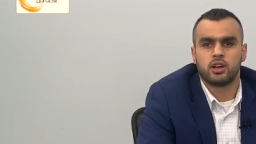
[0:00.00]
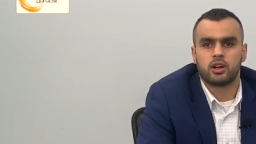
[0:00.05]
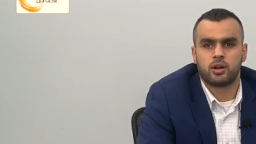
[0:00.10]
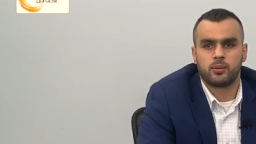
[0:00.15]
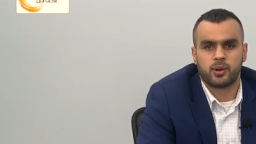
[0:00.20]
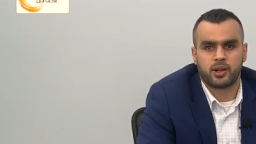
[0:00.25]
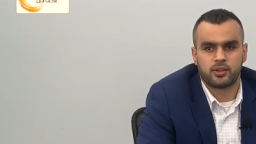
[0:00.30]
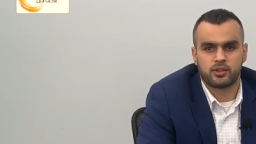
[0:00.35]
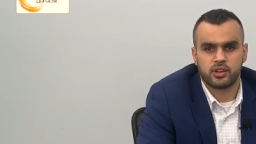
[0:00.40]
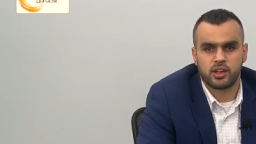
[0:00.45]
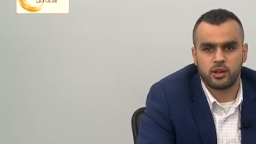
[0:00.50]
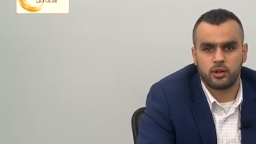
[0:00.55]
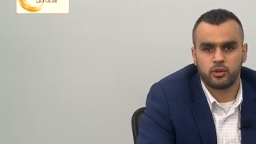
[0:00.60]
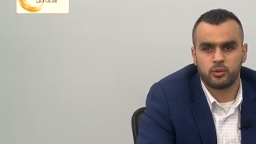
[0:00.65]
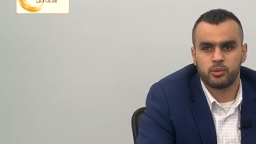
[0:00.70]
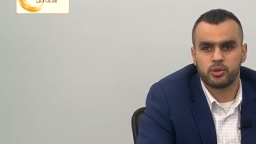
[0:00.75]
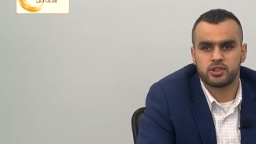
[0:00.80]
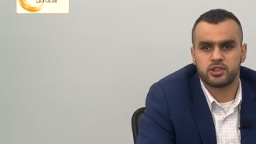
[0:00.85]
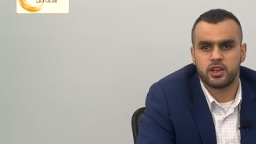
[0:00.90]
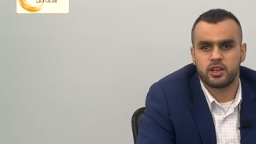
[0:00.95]
Arabic channels,
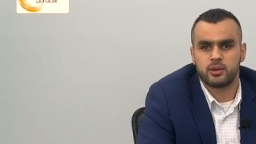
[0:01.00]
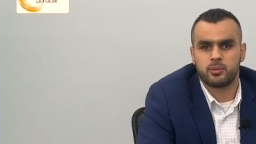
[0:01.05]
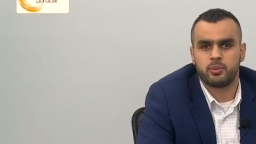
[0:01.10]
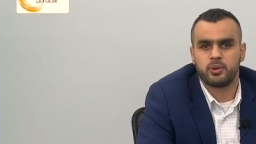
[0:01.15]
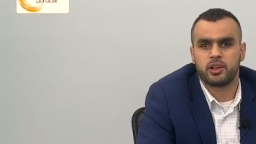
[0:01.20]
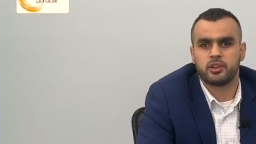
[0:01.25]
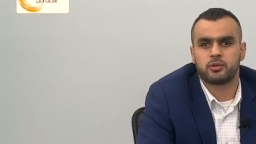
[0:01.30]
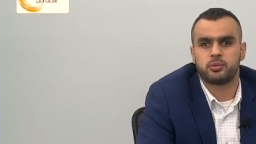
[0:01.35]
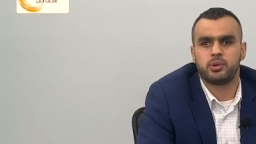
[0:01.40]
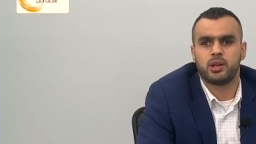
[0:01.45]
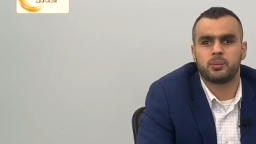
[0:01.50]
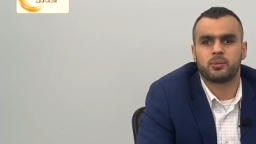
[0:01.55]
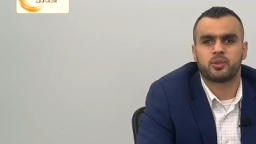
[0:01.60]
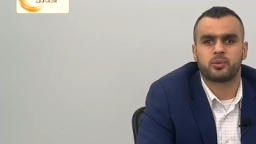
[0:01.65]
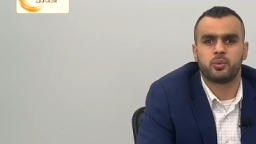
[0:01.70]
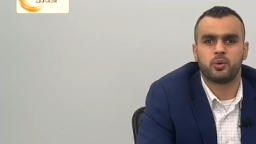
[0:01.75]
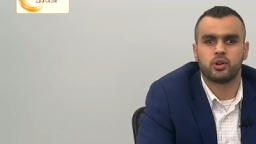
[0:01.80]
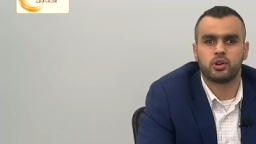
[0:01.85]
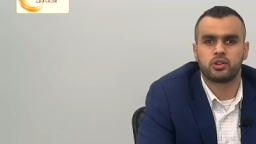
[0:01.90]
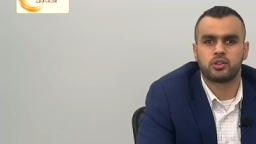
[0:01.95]
Mushahada Plus, PM
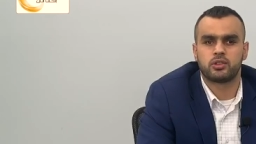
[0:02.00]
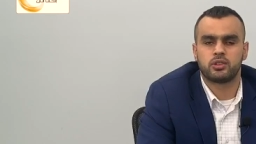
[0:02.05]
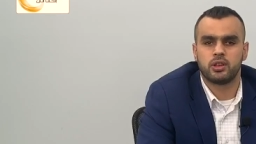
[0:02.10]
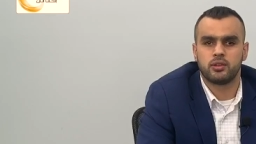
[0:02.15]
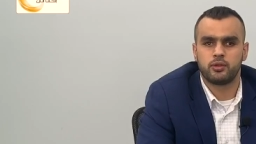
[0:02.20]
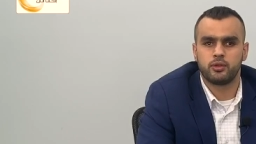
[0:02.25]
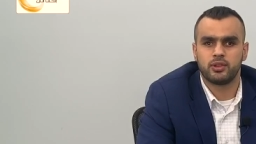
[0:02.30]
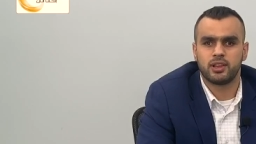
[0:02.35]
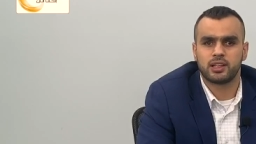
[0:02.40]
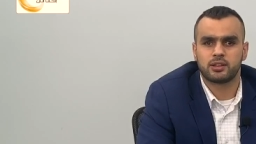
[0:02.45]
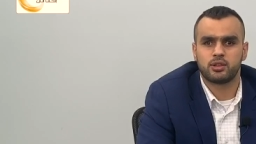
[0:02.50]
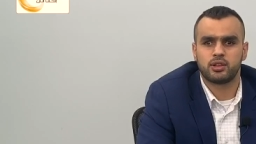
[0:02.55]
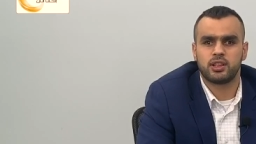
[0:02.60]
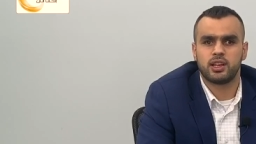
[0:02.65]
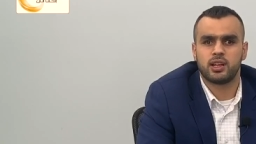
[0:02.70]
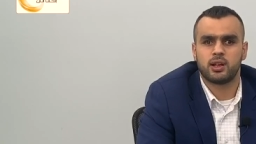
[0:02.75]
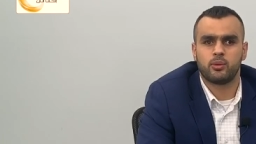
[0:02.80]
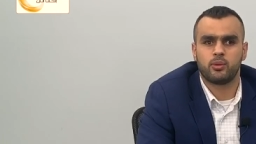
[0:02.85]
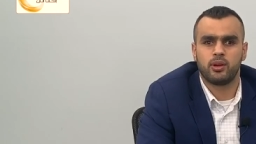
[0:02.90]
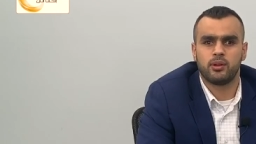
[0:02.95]
Sports. If you'd like to
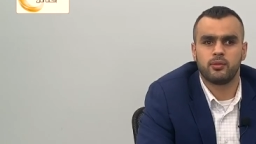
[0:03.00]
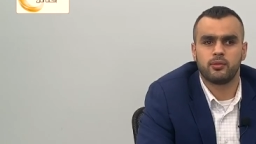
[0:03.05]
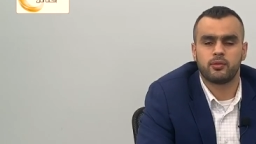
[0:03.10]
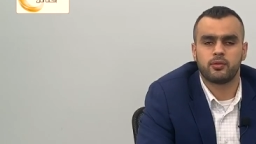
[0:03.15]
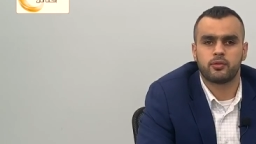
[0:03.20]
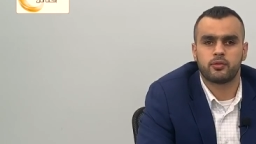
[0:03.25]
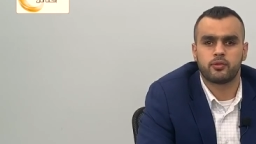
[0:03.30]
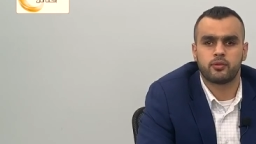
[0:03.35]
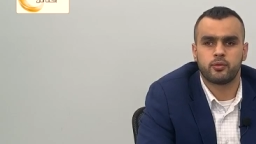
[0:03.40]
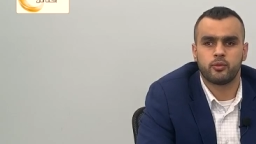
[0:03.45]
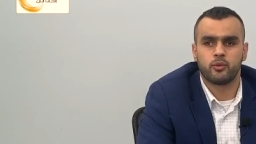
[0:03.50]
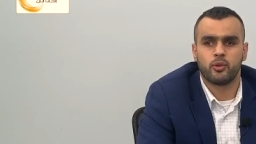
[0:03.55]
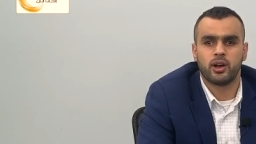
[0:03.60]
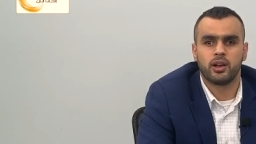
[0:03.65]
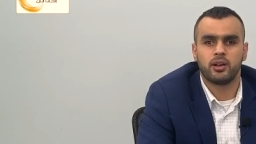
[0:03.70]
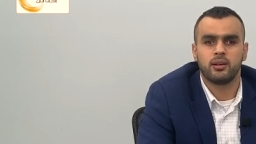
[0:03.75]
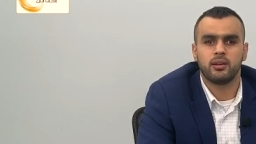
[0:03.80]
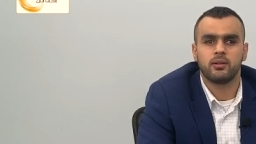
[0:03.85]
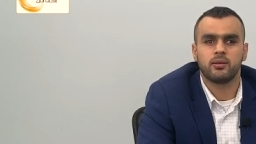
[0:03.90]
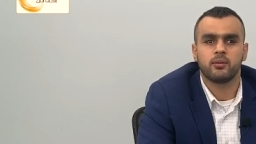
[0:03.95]
get a
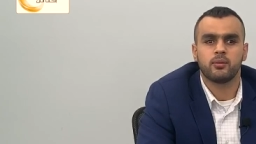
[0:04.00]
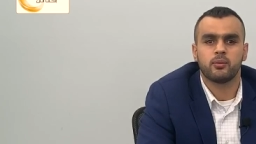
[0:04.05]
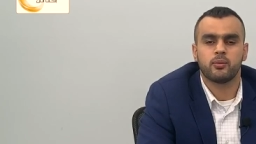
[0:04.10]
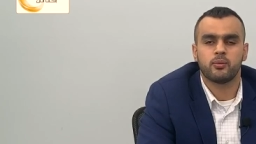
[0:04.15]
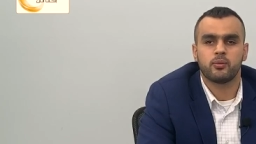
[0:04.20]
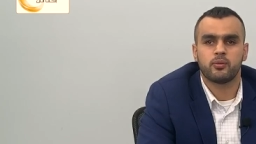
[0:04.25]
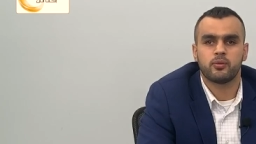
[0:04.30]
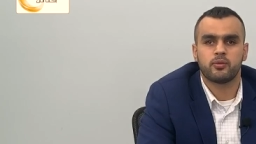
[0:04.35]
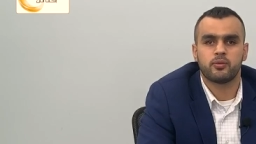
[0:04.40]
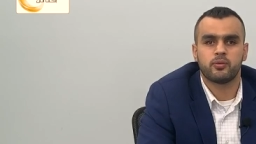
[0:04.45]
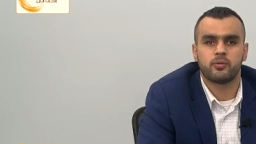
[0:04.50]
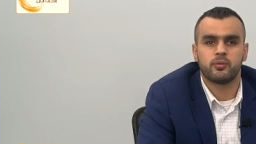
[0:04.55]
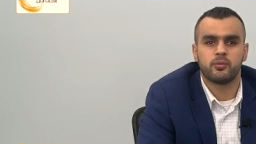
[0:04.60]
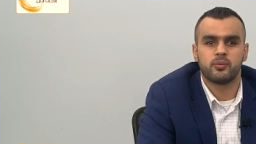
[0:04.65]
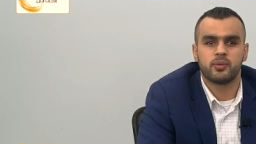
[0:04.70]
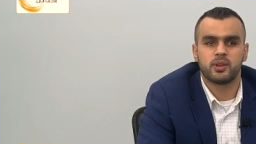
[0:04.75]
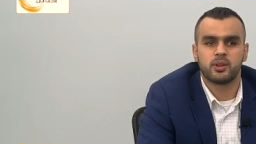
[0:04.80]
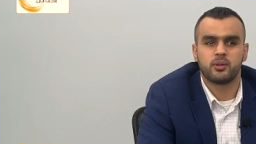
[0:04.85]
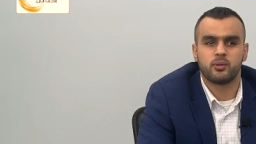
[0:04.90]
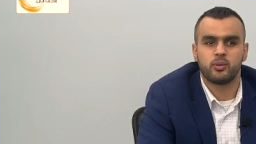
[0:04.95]
one
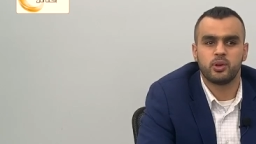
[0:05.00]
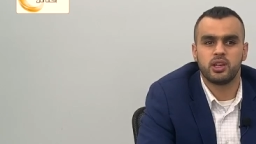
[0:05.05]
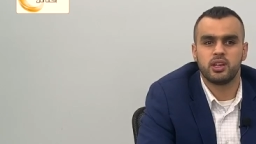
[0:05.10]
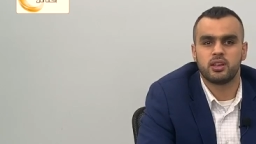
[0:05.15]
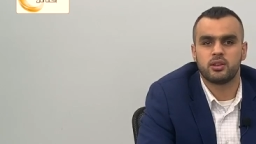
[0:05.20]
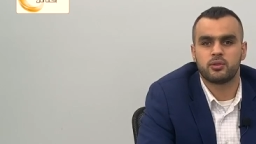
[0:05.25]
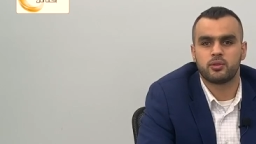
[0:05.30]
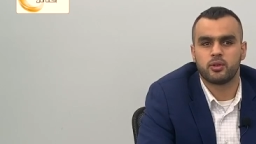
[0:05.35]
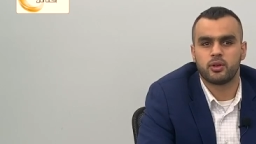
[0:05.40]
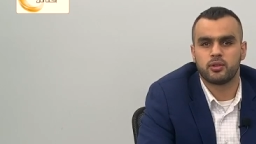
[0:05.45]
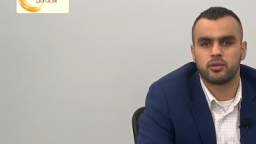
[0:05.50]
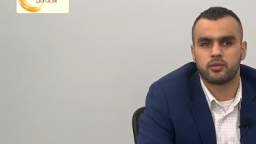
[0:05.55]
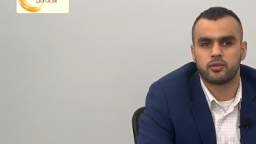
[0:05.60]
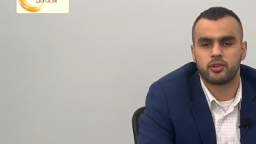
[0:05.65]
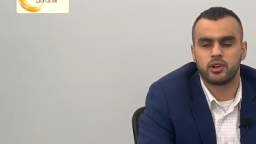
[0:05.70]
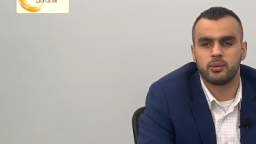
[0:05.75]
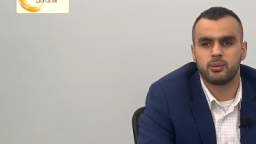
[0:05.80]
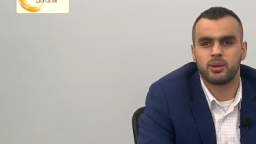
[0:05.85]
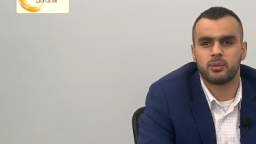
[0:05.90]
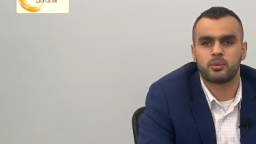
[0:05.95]
week of
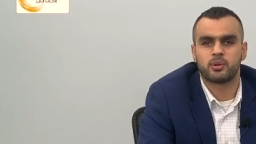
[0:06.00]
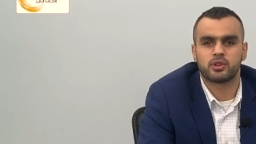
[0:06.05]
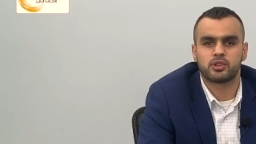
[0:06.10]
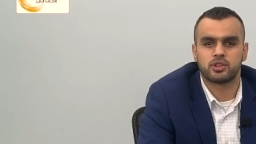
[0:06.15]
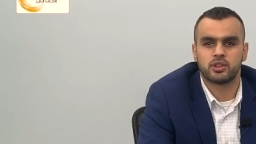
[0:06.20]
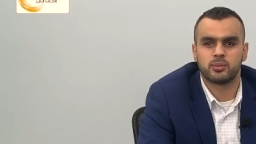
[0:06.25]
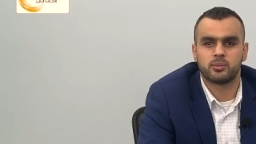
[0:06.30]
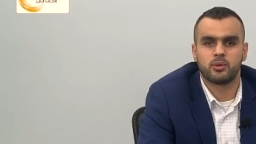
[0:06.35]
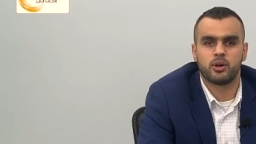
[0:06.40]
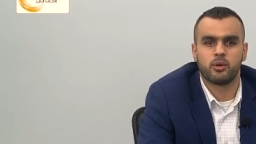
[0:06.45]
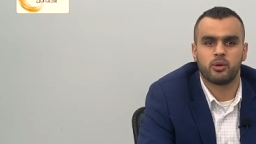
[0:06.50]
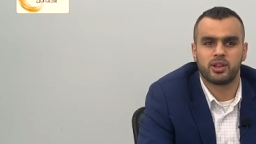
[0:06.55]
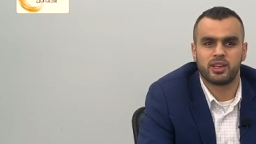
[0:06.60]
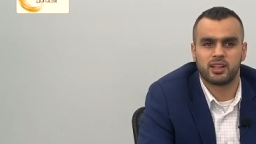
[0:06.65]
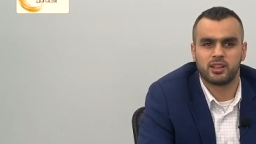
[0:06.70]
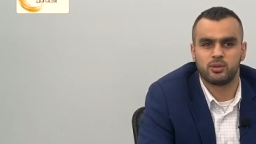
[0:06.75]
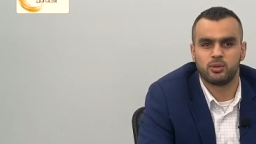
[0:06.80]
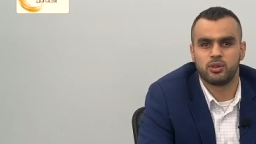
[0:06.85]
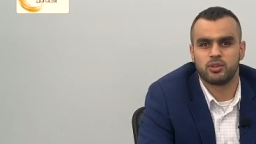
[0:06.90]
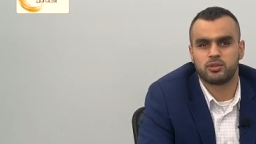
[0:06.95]
free membership, all we
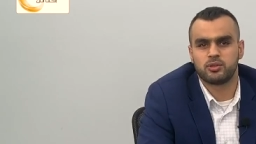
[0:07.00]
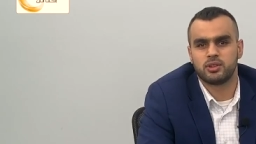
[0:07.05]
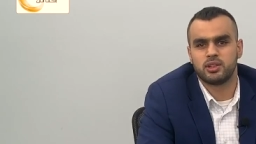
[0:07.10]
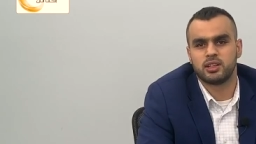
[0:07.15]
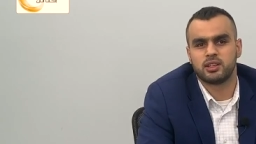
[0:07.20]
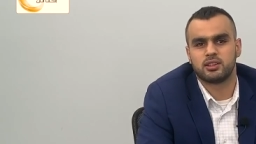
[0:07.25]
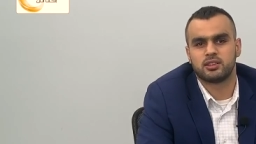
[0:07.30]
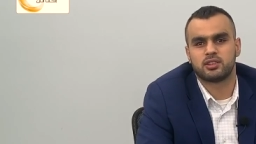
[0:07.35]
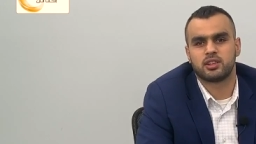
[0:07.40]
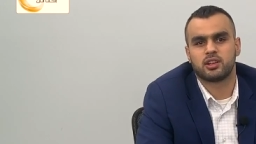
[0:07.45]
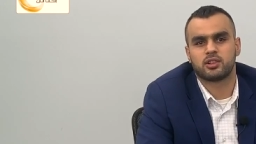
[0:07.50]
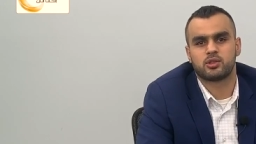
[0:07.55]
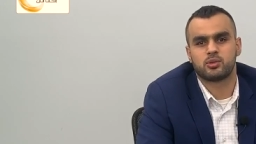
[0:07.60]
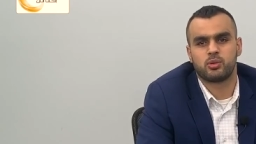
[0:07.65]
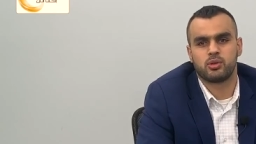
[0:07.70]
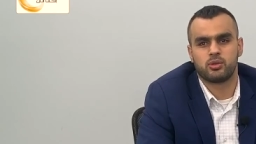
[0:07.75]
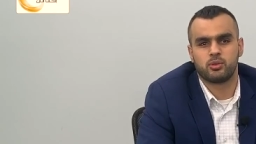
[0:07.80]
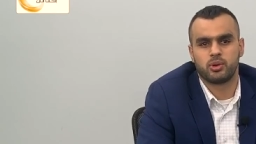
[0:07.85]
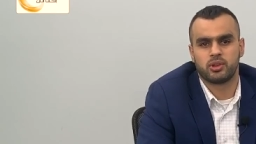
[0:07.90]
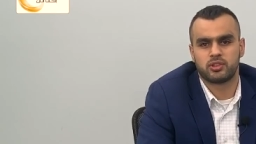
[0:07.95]
gotta do is to get in touch
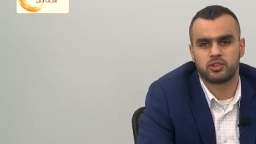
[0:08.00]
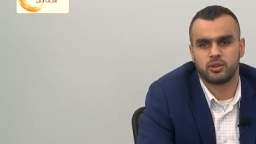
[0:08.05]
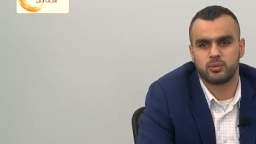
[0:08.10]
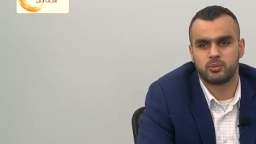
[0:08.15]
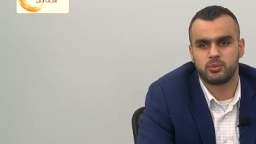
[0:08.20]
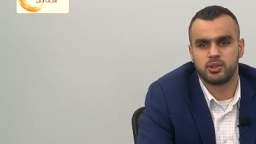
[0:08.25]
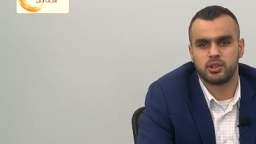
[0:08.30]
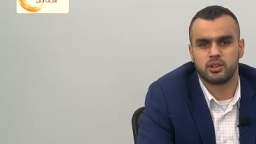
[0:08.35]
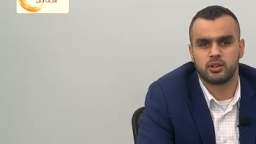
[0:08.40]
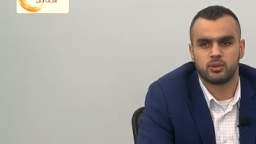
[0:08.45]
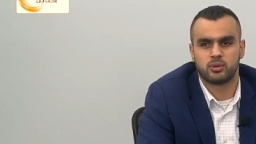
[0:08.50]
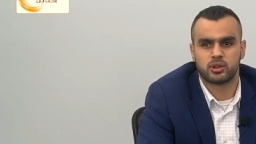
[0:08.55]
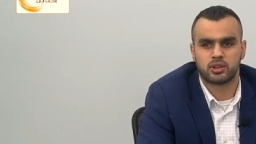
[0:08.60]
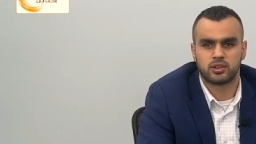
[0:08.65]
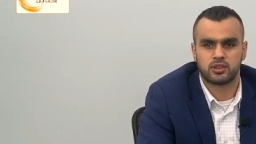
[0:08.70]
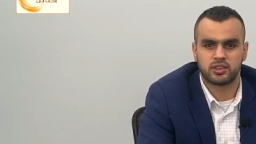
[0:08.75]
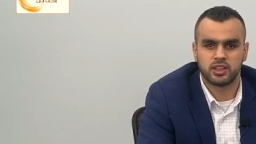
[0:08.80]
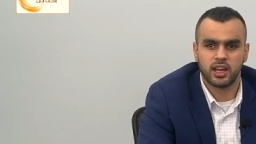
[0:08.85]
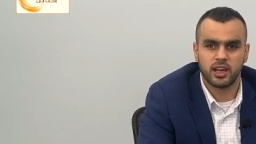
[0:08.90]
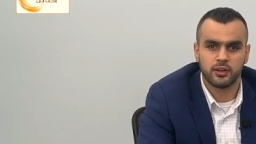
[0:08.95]
with What's Up Media Network
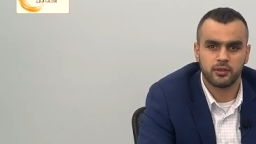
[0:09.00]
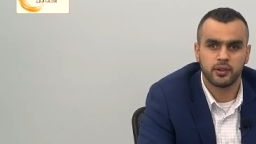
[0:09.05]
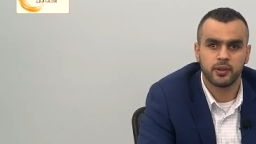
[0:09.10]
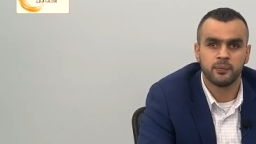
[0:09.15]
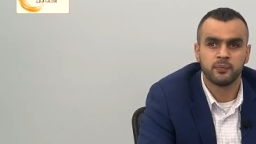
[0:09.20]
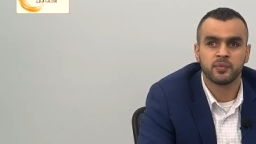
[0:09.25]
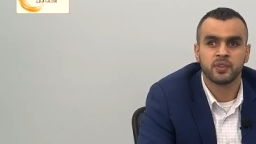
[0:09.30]
staff.